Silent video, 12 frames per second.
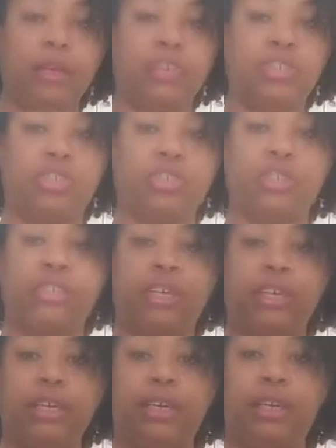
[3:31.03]
As you can
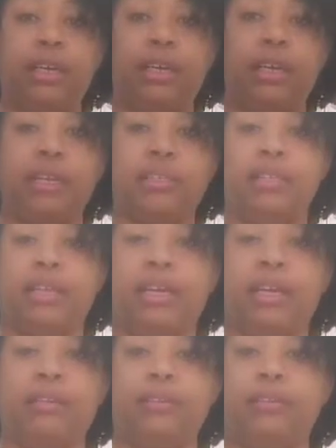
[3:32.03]
see, it's
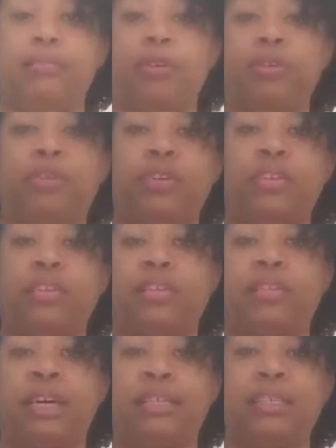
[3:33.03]
cut perfect to the
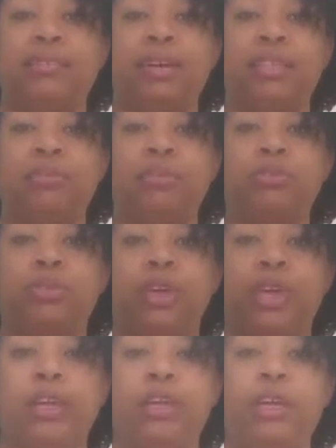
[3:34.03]
size, and I've got some
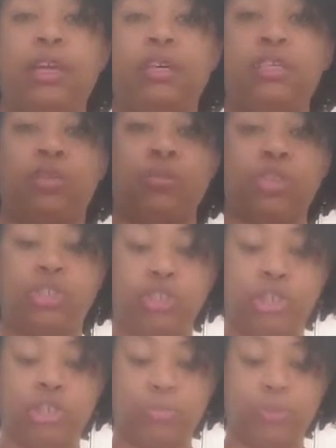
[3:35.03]
overhang. So once you
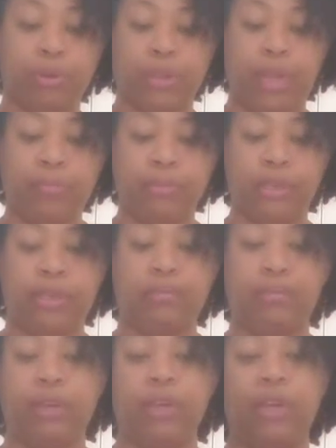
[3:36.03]
get your burlap done,
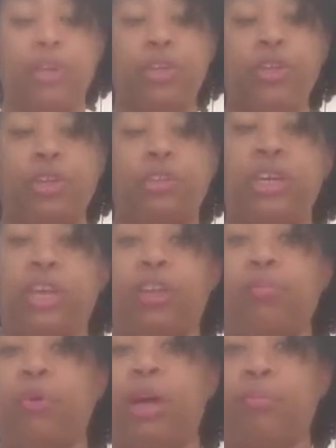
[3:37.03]
you're going to take
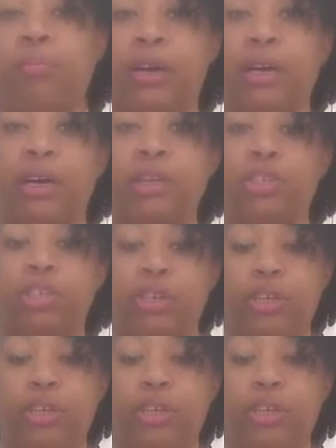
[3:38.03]
your Mod Podge.